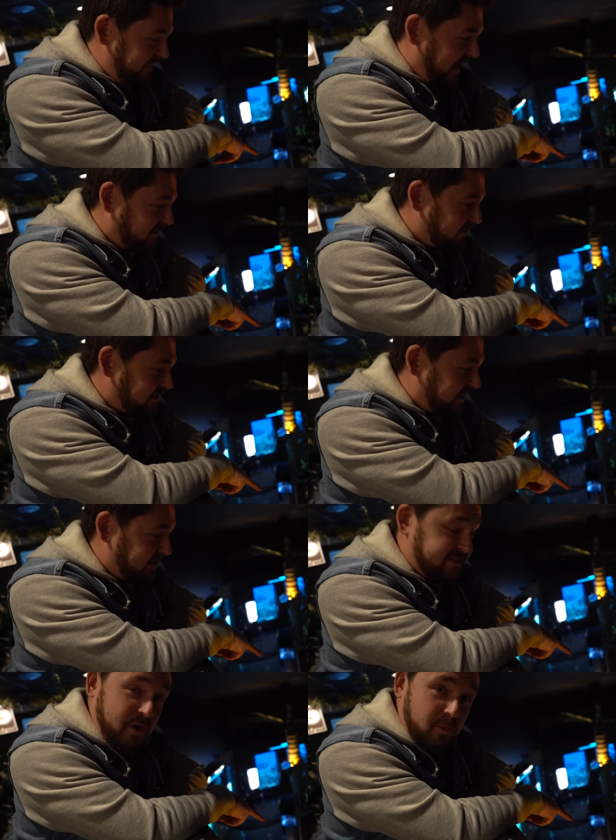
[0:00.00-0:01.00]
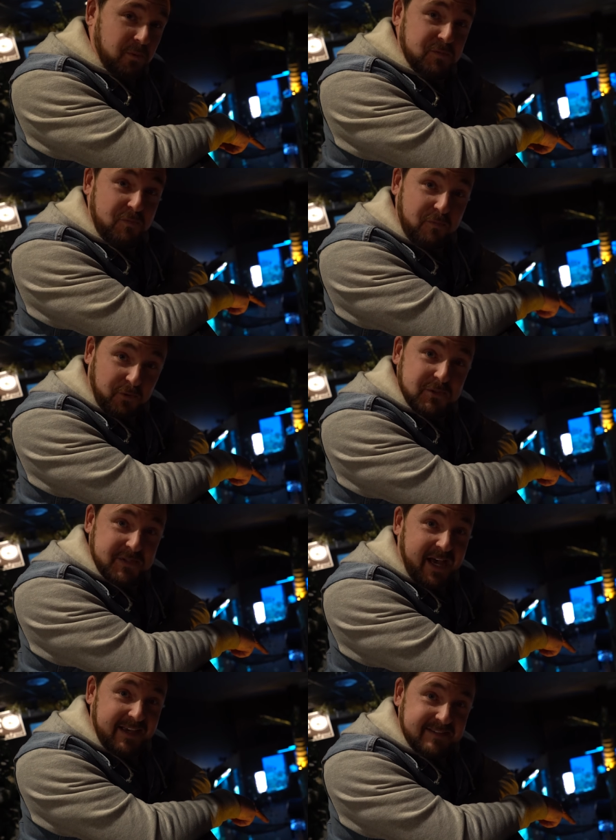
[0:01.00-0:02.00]
that looks like it's an almost
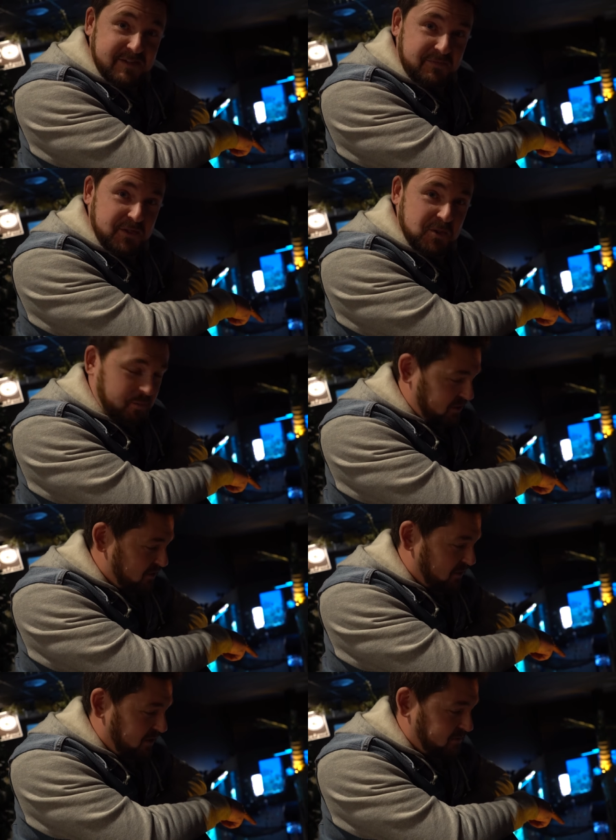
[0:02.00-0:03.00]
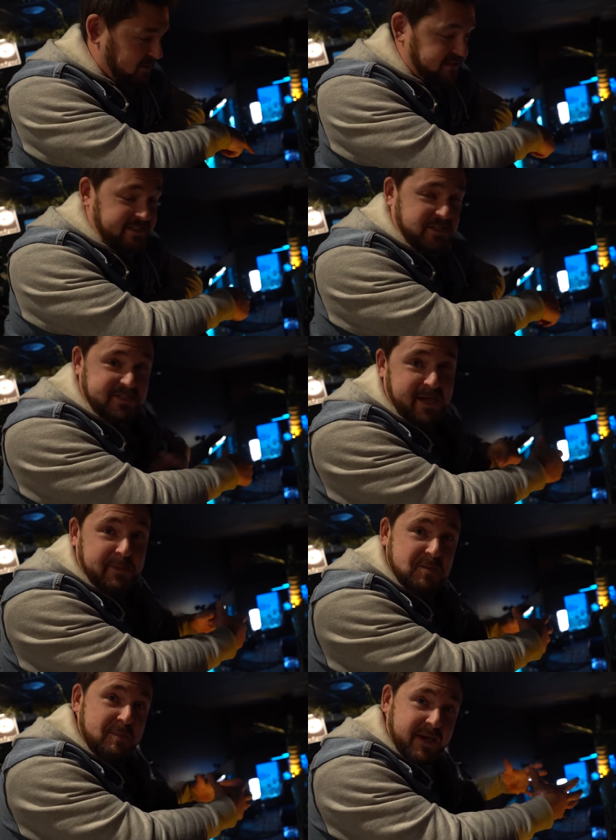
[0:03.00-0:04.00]
full-sized individual, which is awesome. You can see just how
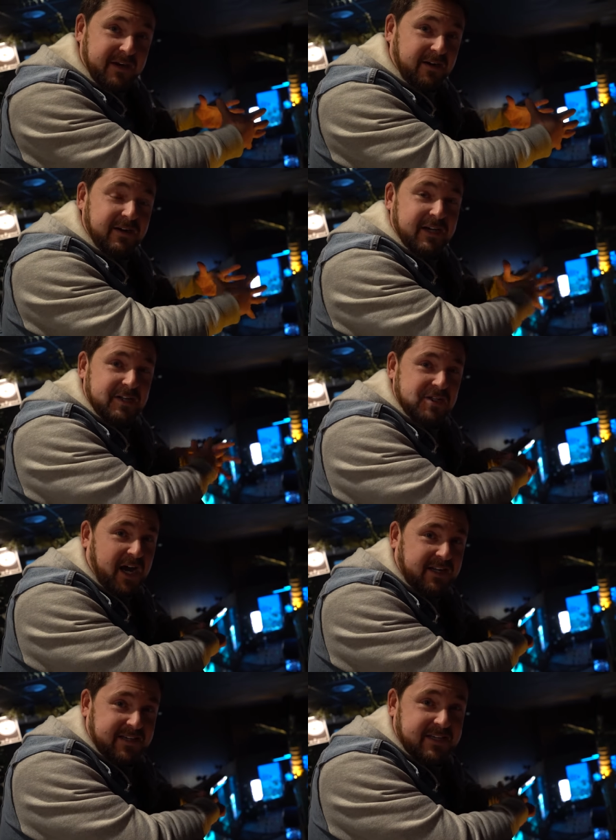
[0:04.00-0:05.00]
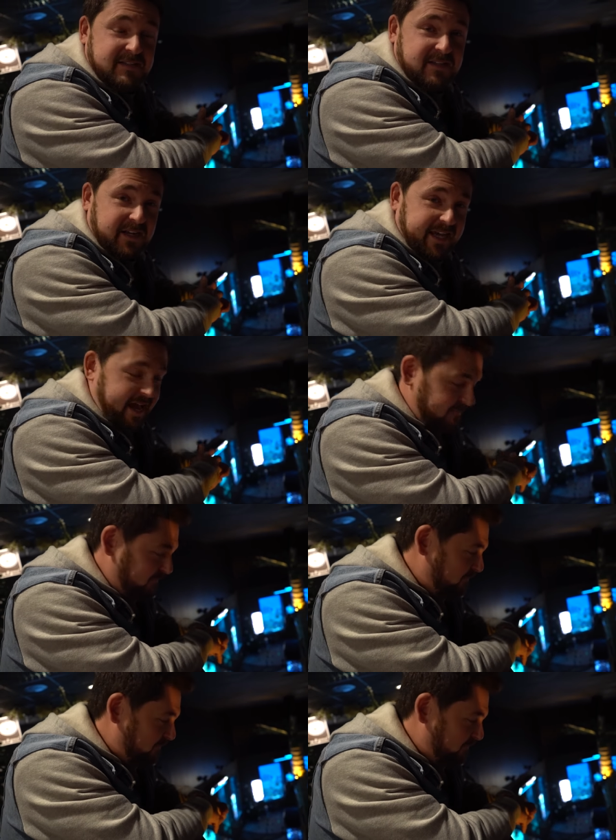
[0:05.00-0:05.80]
much bigger Jada is gonna get.